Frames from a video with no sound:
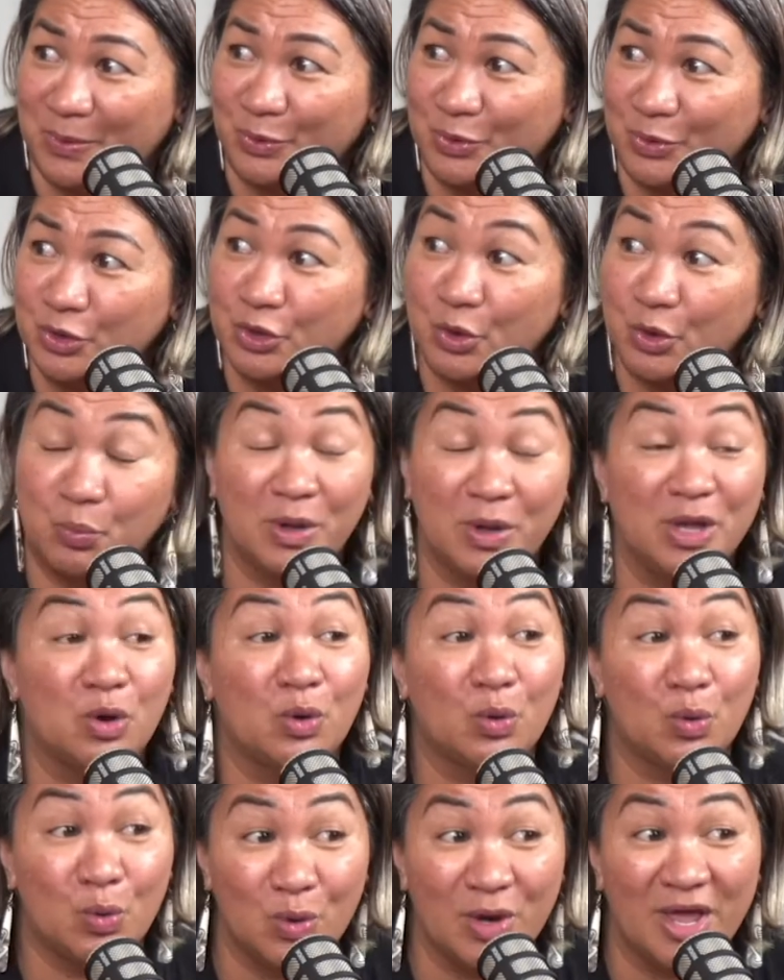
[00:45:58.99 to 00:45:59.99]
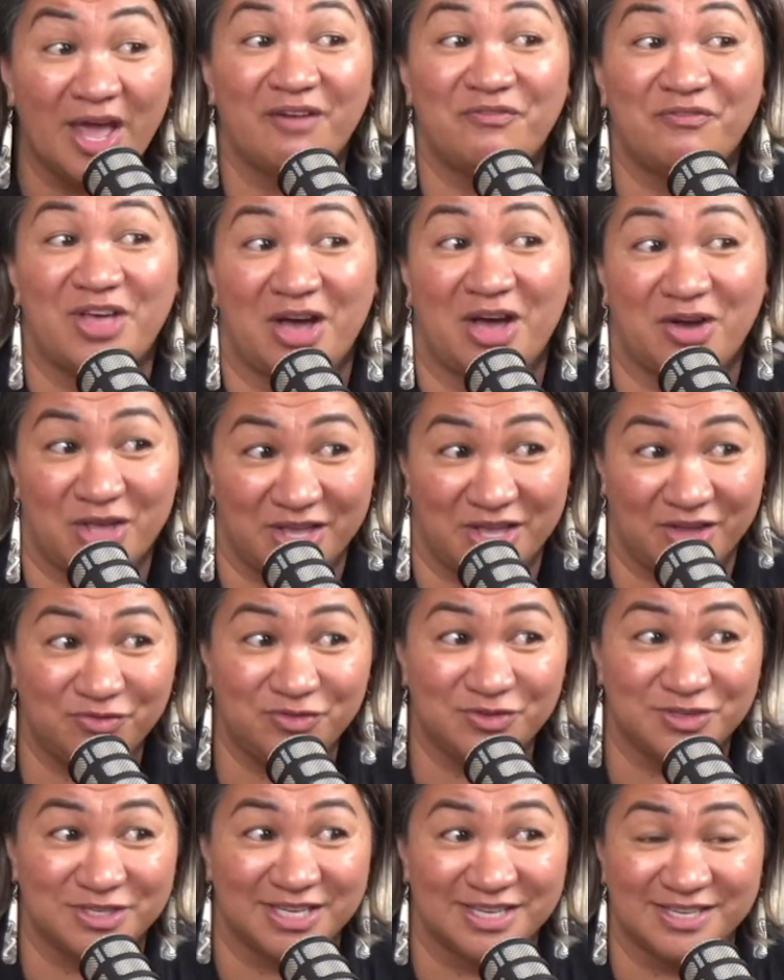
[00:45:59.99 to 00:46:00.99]
We all have our
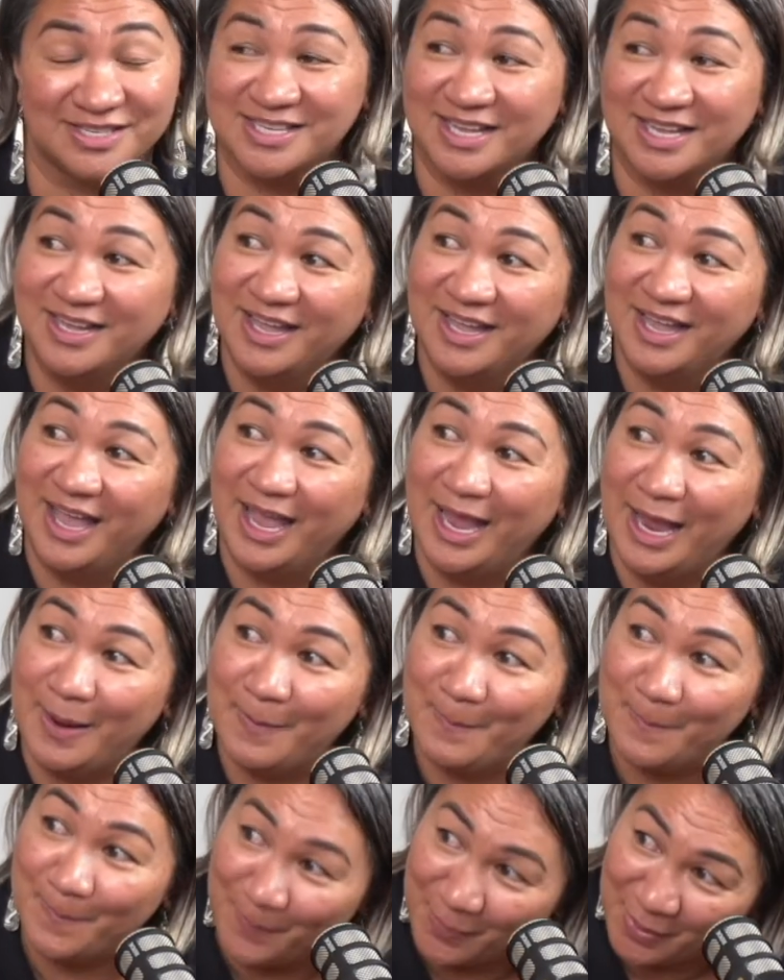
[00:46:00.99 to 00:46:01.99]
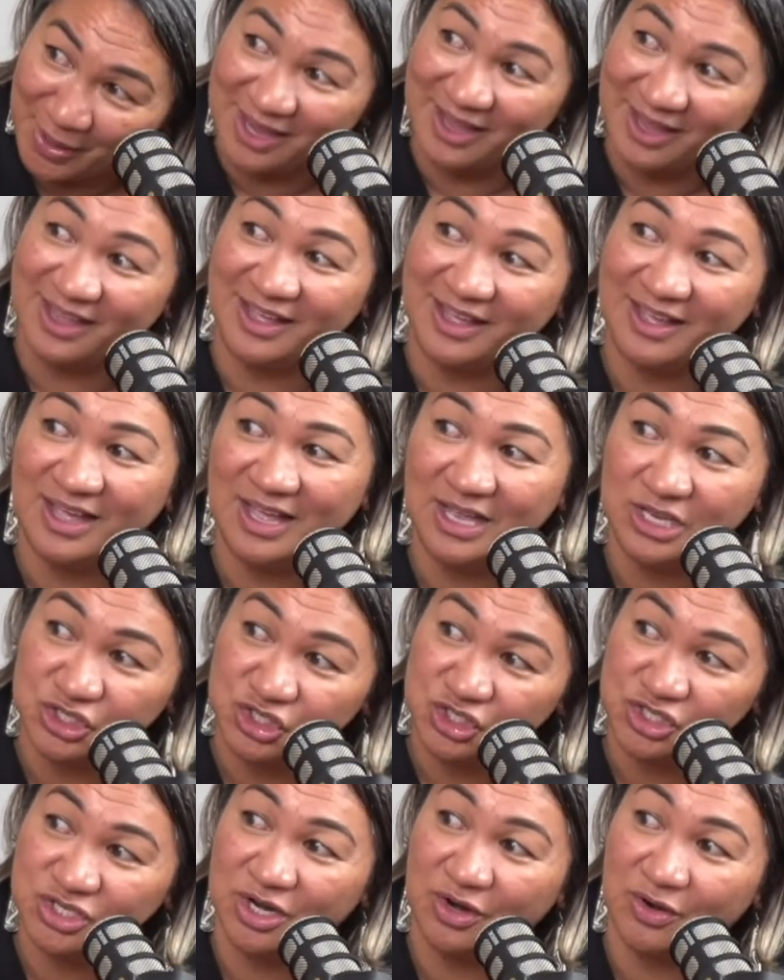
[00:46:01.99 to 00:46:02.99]
giftings, and bringing it and
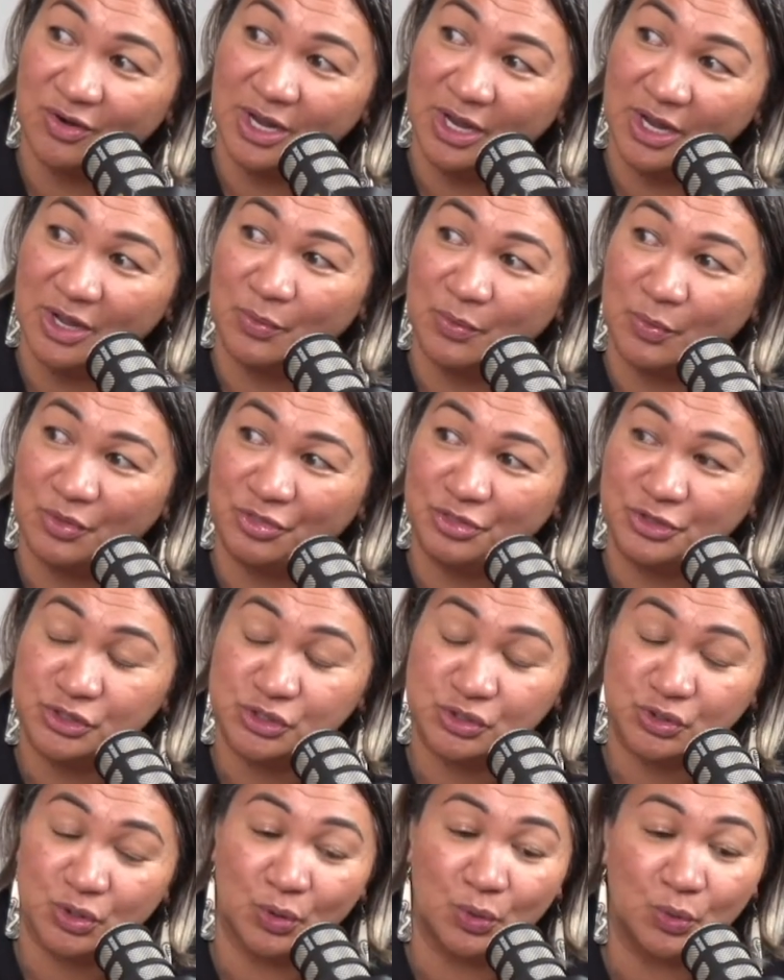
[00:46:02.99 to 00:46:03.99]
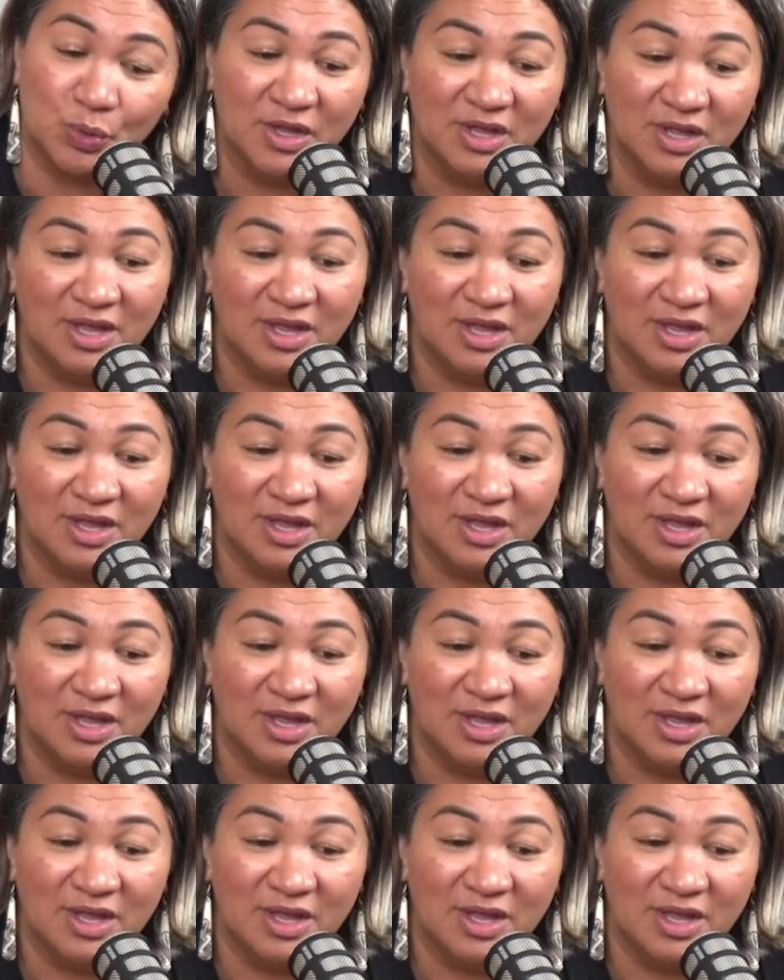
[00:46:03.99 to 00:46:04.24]
sharing it with the school.